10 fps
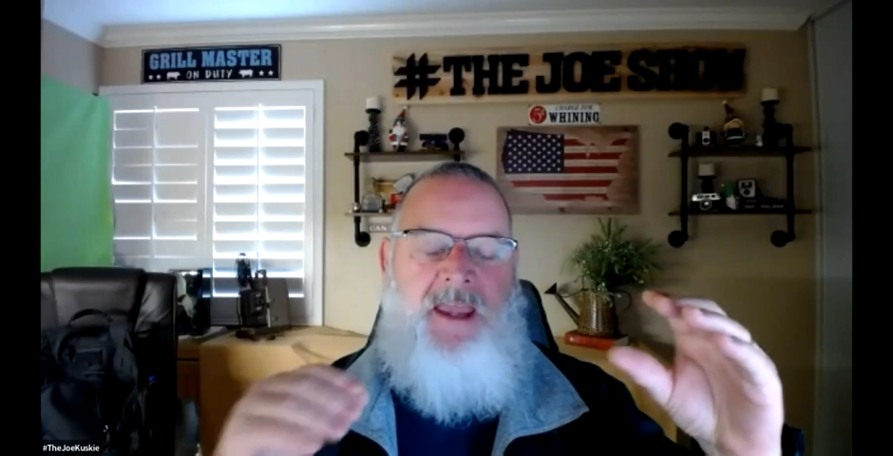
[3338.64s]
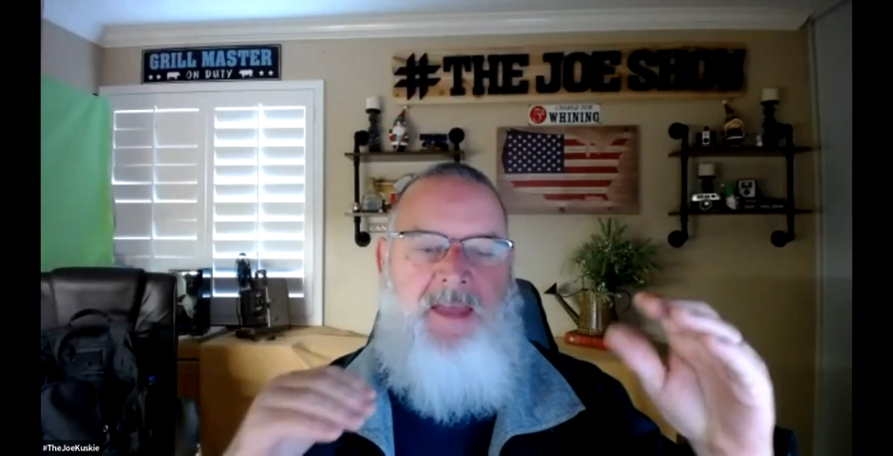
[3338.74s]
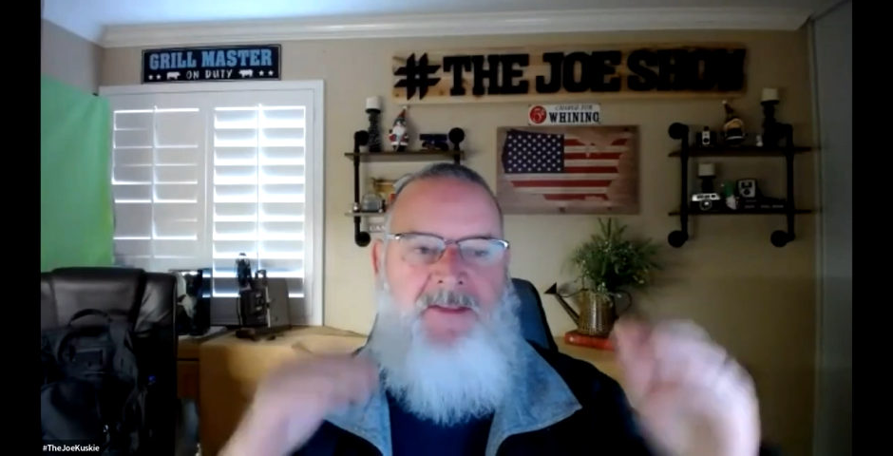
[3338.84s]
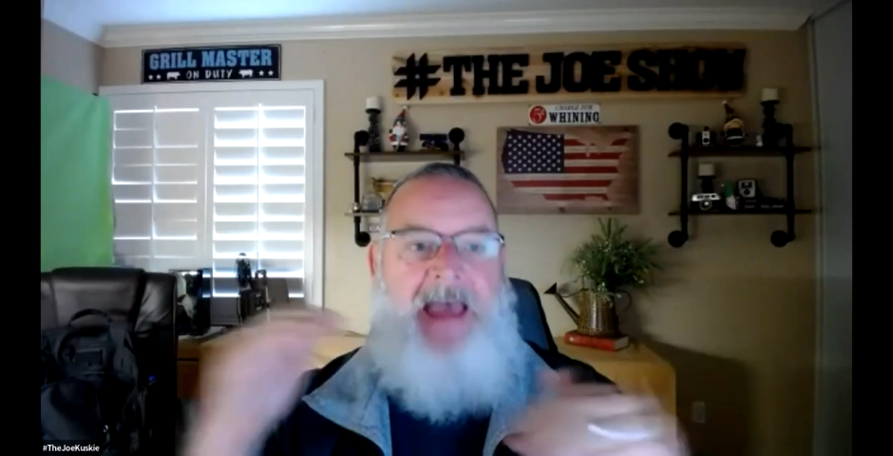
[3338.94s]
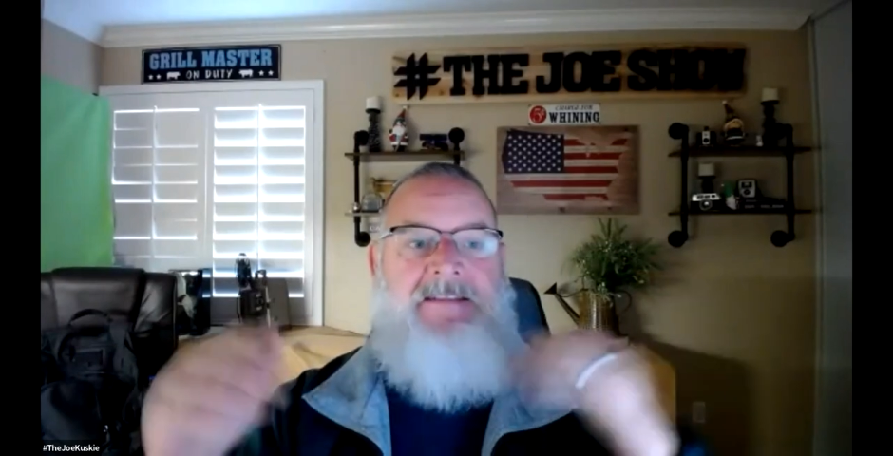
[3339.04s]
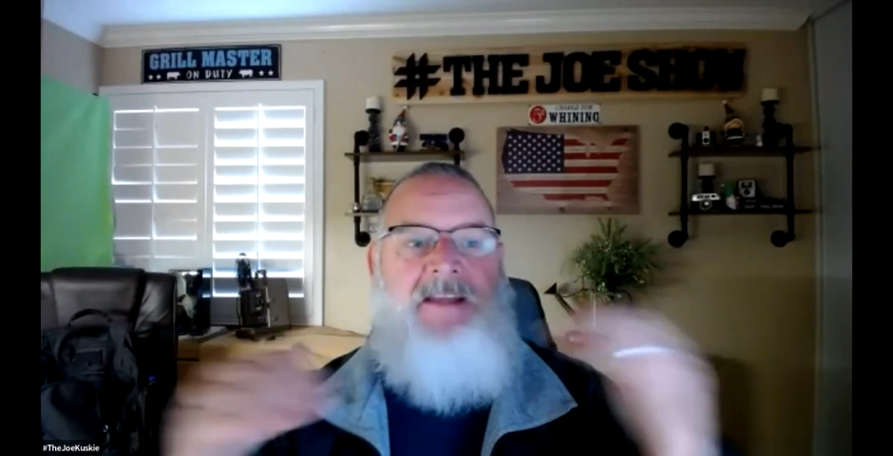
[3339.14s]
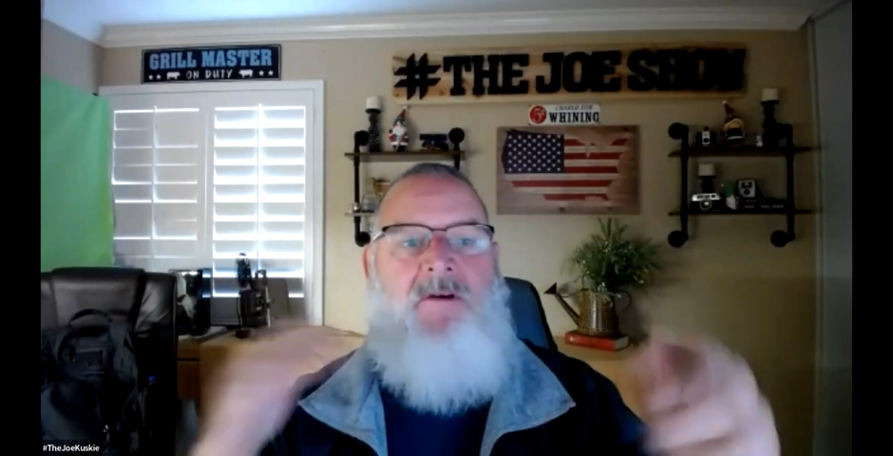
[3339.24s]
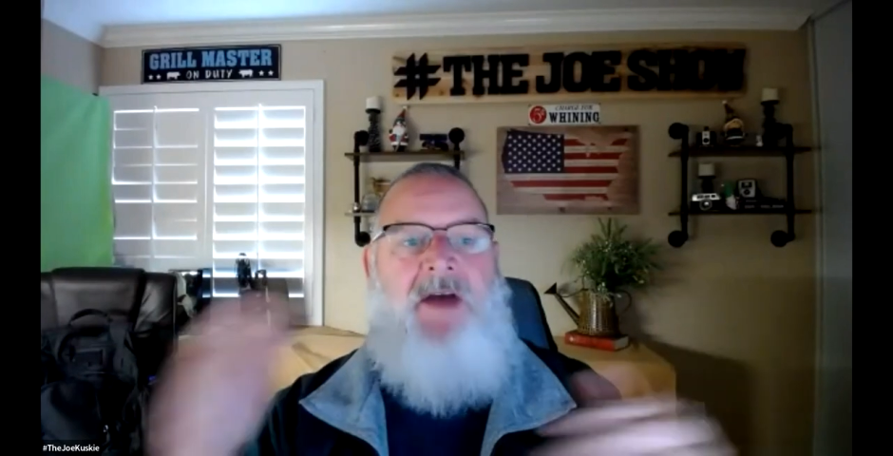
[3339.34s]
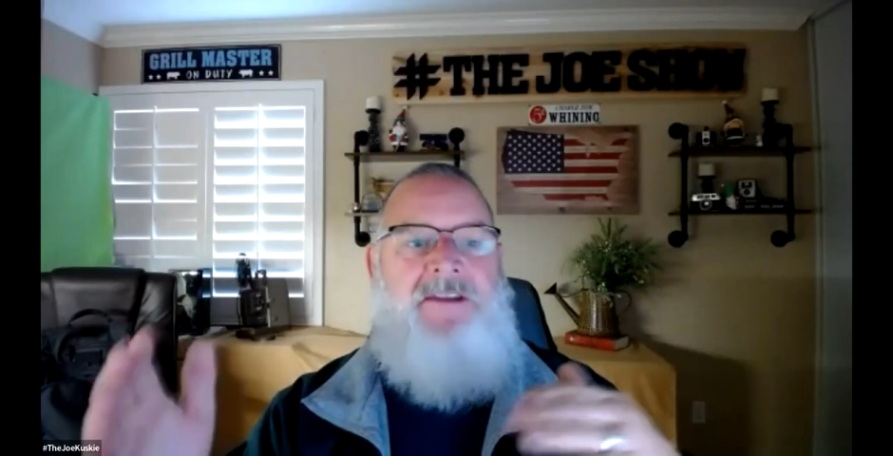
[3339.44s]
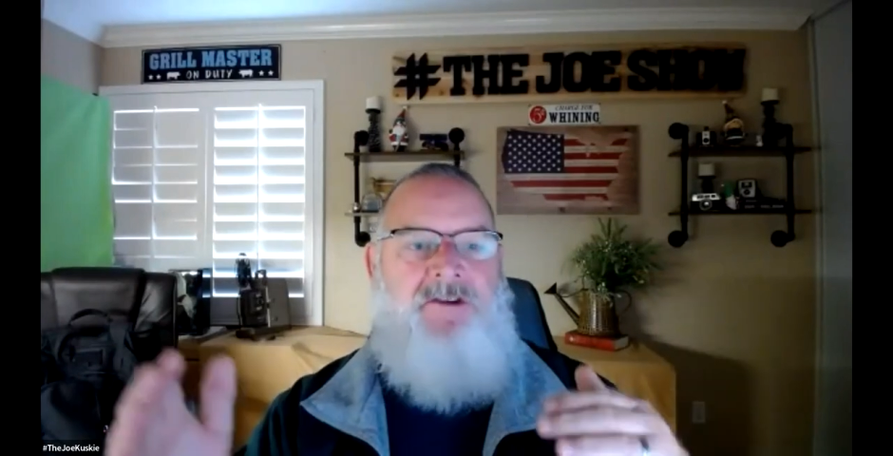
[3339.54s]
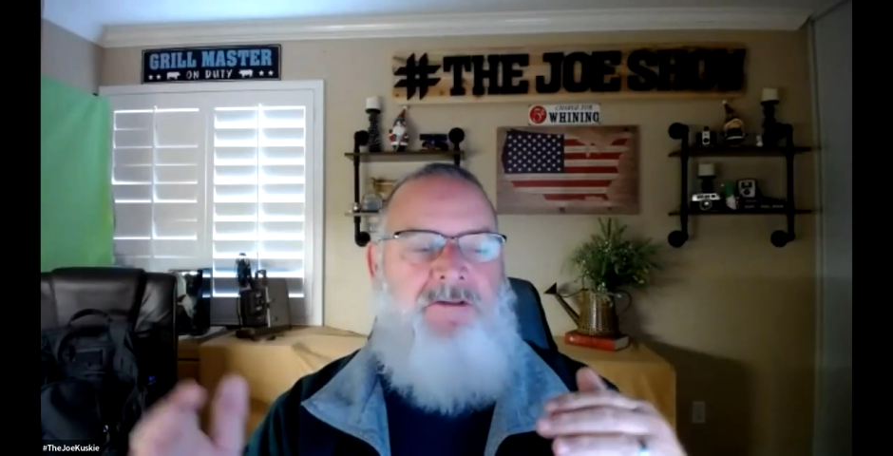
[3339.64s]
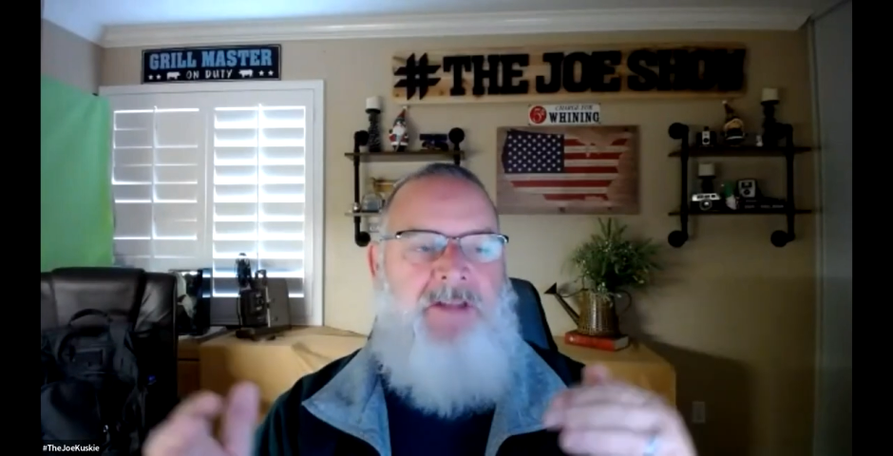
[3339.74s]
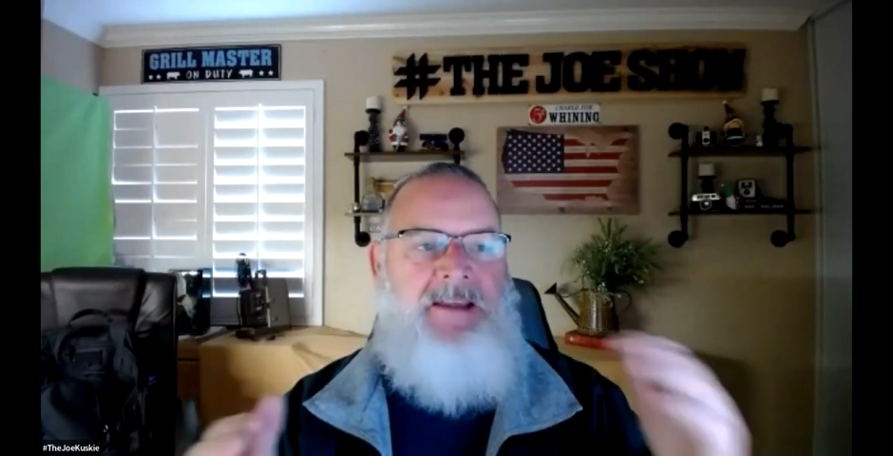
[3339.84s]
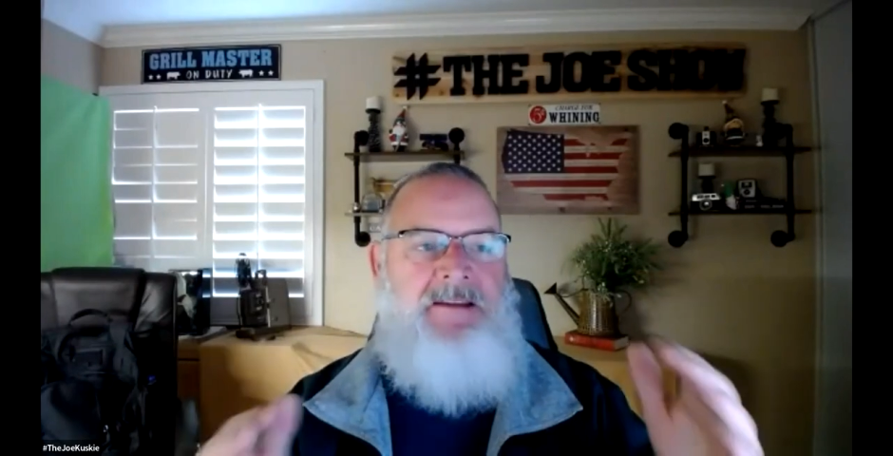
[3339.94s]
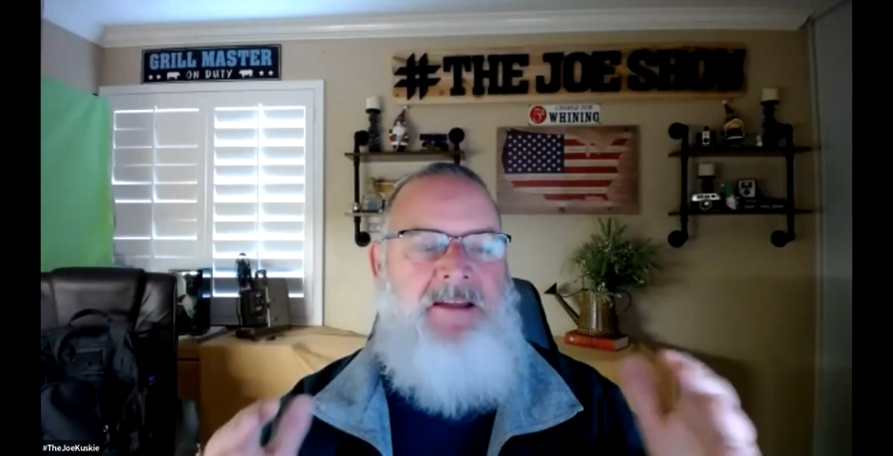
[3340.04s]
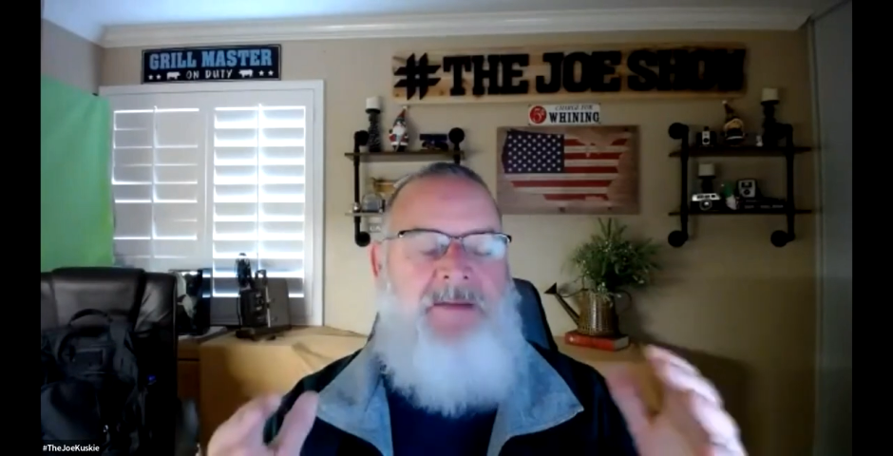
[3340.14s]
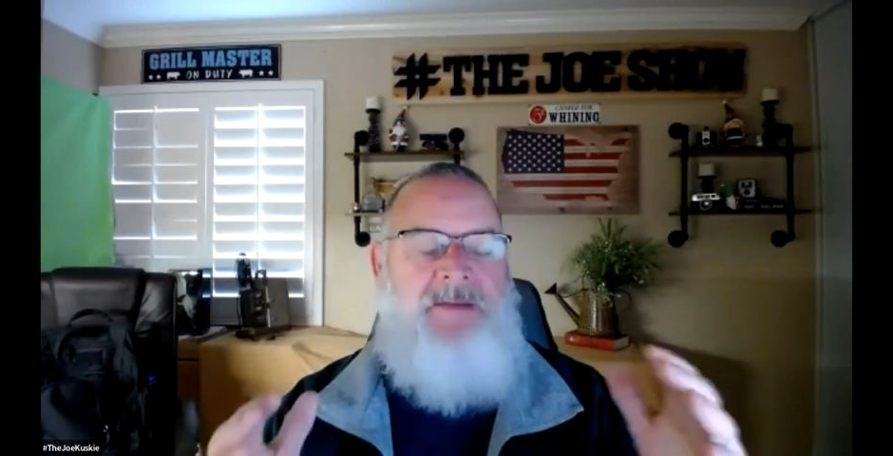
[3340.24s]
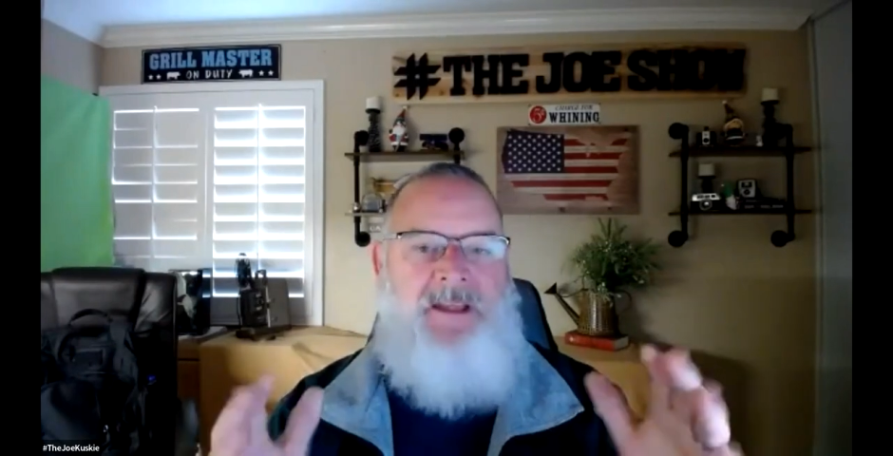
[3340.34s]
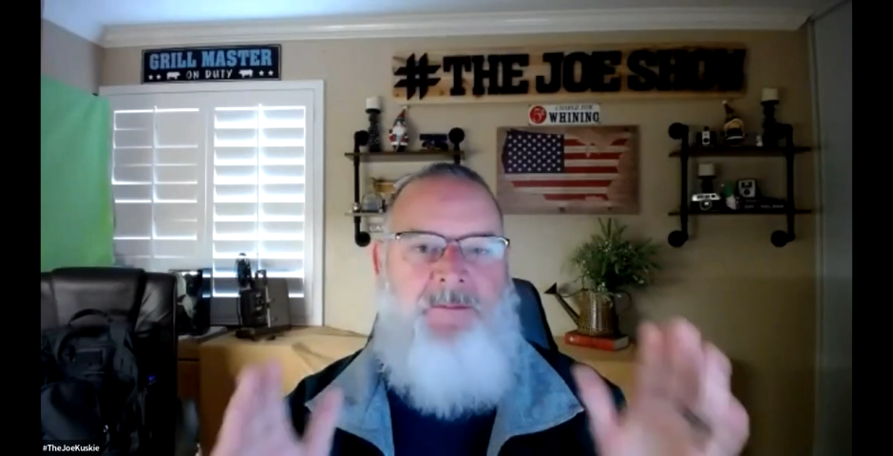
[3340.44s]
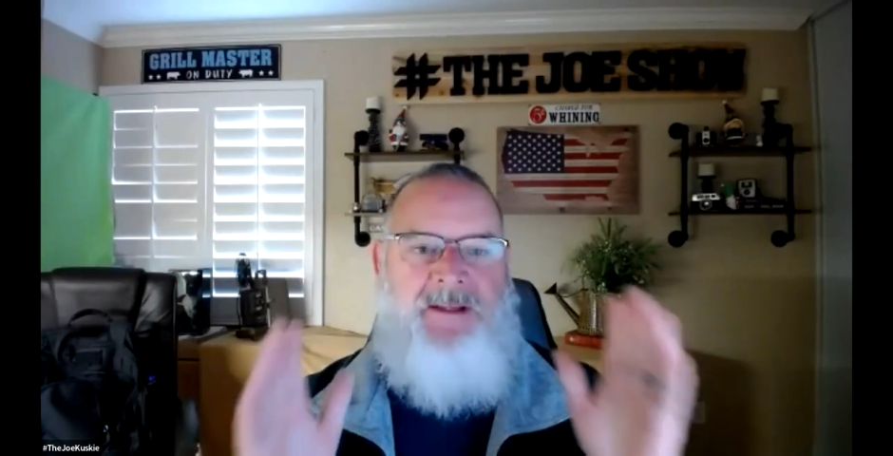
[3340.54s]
And that's how I do like an upsell,